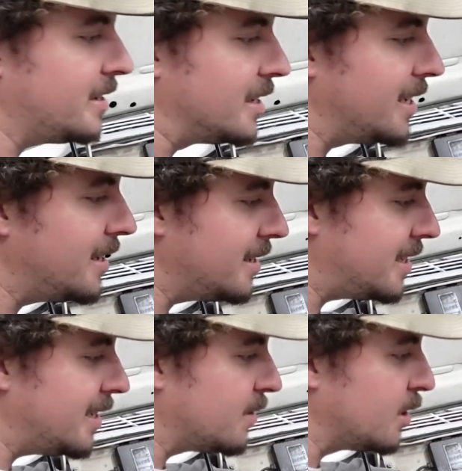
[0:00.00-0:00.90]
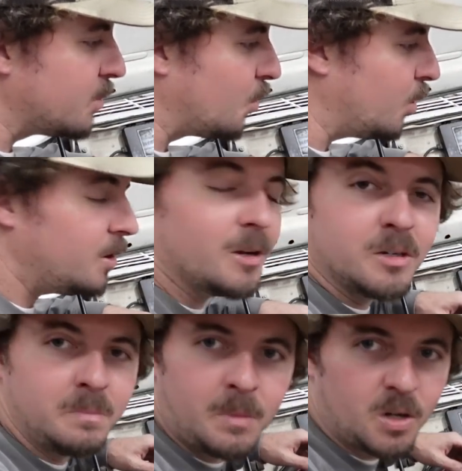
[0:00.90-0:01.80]
the TDC on number 1.
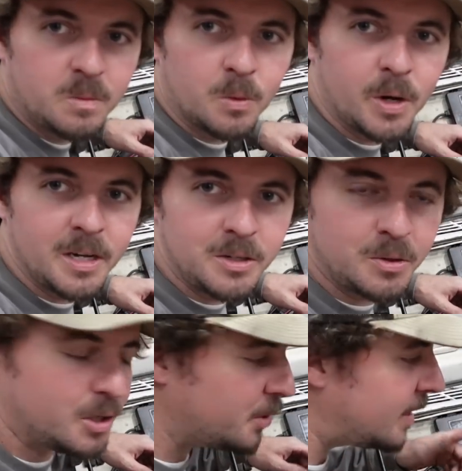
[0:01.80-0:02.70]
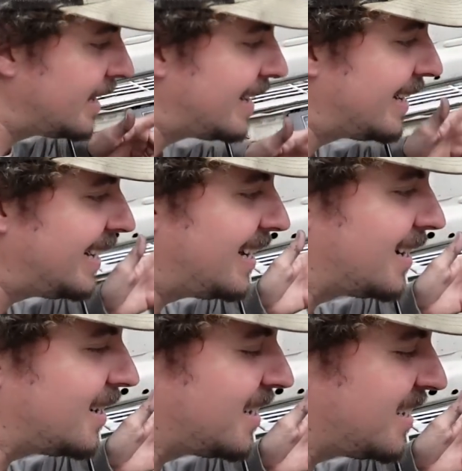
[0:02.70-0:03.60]
There's multiple ways you can do it.
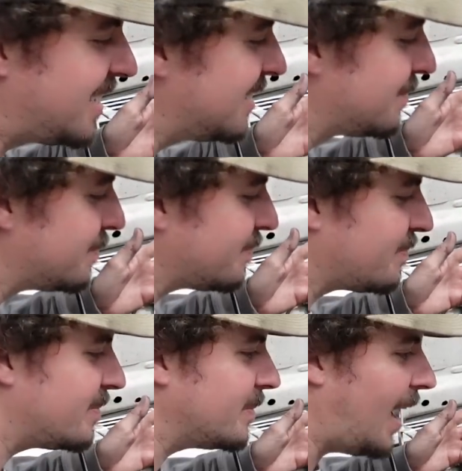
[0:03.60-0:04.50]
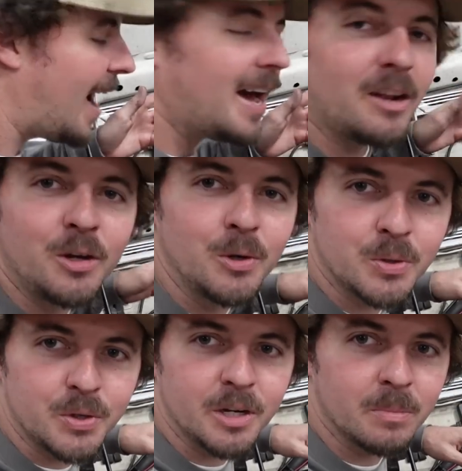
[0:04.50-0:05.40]
I got a cool
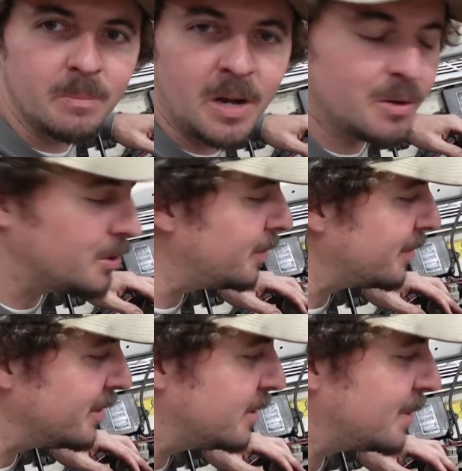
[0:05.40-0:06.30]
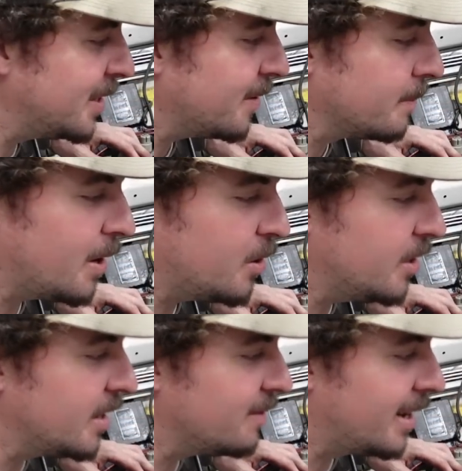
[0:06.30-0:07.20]
trick, but I'm not going to do it on this particular
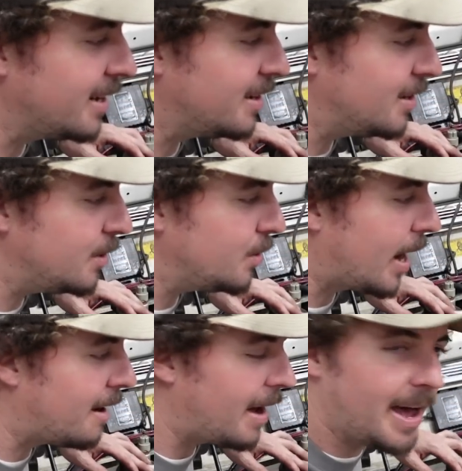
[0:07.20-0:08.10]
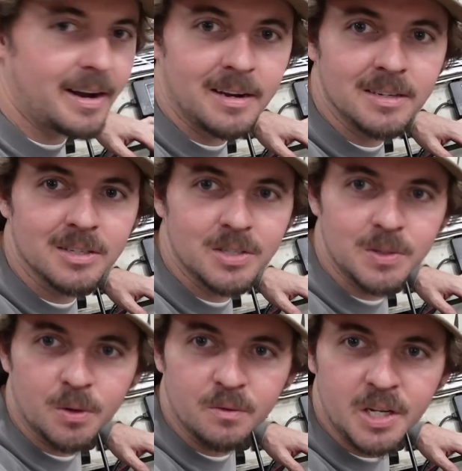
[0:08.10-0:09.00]
motor. If I do, I'll add it as a
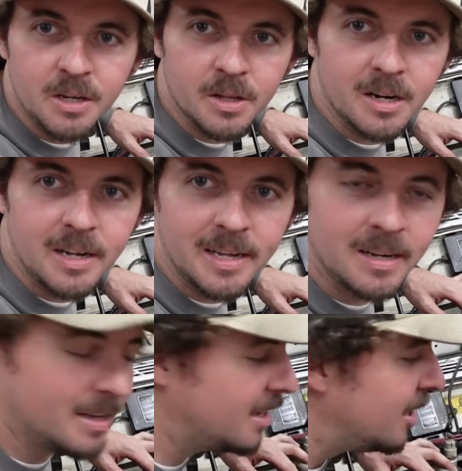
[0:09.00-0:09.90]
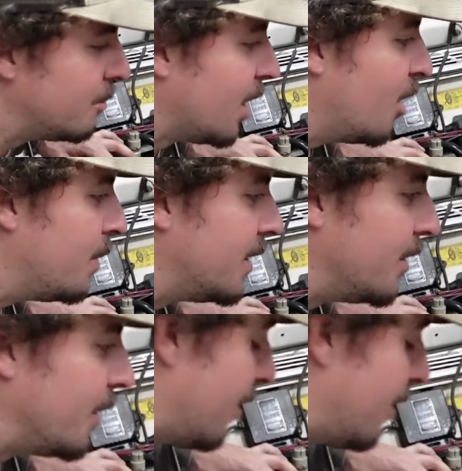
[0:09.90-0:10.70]
short video that I did, but I hope I do. I